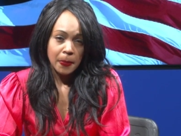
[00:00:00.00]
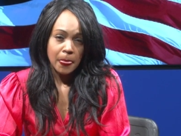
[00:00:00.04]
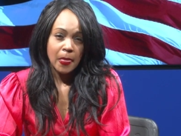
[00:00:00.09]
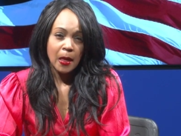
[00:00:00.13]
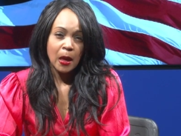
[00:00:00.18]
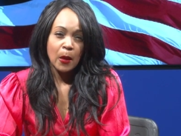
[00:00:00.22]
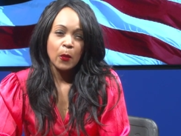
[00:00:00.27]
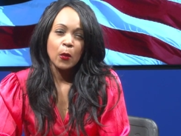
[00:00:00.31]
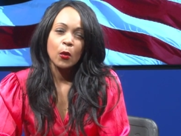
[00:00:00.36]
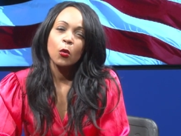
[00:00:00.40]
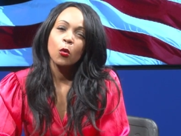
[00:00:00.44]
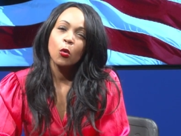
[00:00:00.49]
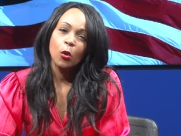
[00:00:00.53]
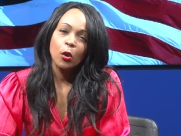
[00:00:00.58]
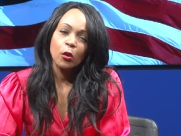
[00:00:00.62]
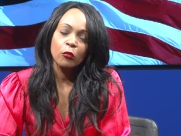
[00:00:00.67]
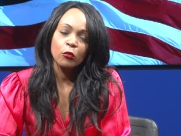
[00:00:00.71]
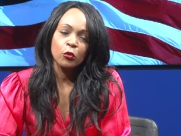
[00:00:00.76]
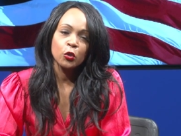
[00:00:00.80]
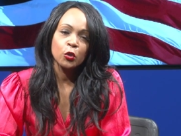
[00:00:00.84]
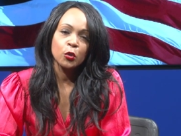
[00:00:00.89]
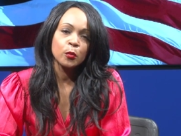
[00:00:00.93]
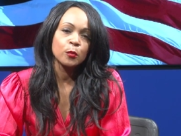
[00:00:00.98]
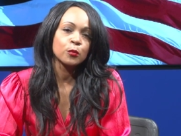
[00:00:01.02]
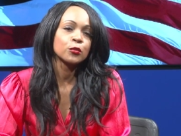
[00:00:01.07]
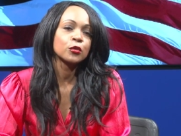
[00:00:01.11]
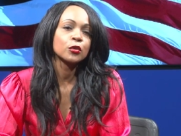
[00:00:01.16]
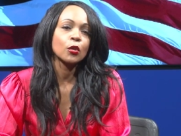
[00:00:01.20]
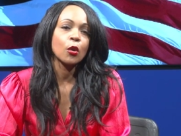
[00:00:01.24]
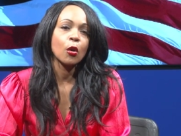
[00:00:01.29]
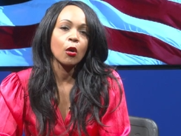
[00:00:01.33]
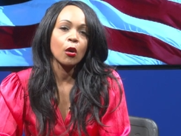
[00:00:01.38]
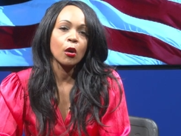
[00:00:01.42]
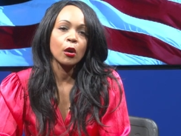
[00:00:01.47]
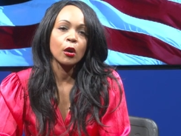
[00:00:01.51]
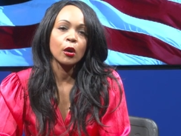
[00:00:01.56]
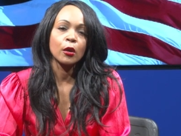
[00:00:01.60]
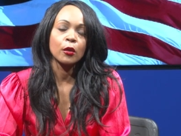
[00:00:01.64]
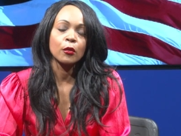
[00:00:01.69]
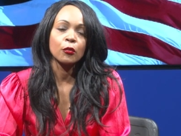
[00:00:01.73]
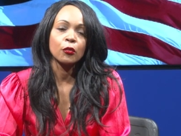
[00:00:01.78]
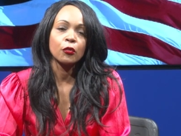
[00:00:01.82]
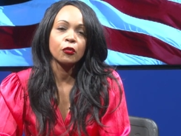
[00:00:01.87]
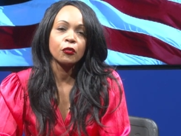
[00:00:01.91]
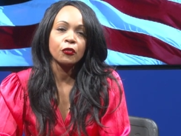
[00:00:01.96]
and the courtrooms are
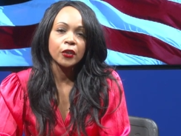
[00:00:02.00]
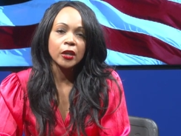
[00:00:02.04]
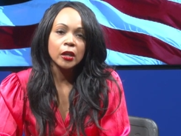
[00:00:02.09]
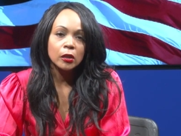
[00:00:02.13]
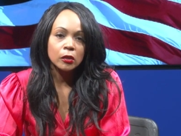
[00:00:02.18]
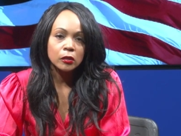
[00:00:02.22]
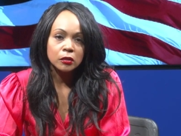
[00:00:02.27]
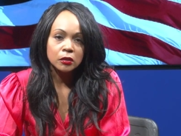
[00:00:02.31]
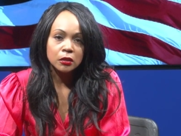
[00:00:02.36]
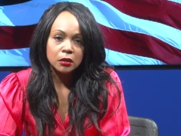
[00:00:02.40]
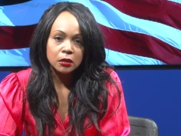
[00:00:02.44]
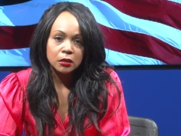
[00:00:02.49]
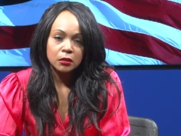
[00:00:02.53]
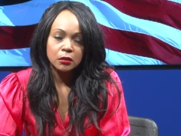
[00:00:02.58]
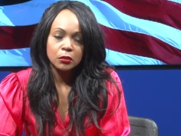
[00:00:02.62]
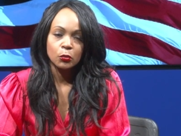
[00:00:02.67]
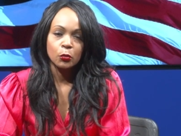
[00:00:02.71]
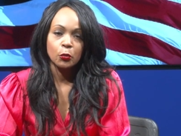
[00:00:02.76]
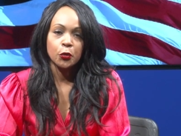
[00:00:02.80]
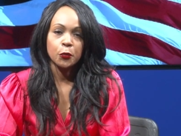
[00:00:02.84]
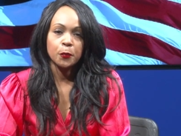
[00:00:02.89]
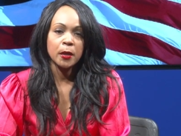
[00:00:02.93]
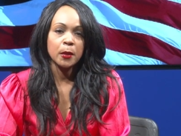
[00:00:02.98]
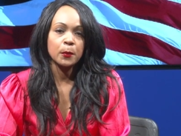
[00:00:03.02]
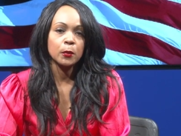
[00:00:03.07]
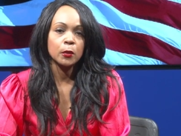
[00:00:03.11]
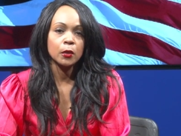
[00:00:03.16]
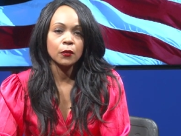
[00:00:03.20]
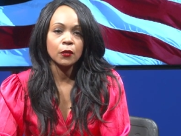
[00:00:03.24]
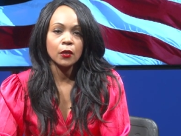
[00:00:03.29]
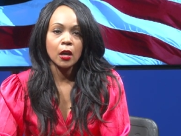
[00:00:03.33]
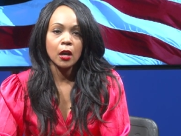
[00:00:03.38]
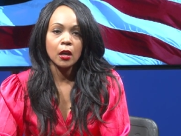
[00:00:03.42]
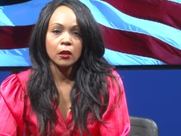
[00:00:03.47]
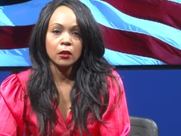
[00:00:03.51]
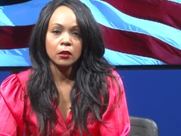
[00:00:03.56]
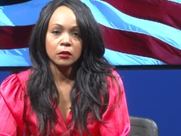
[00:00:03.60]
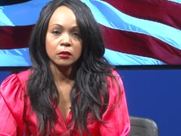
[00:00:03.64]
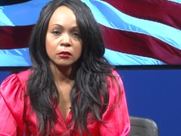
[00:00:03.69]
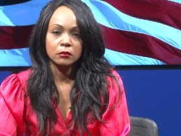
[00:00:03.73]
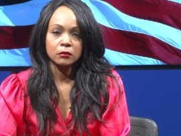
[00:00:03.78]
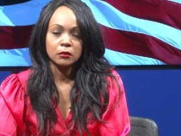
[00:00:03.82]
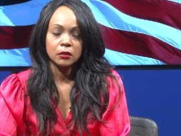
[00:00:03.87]
filled with people of color.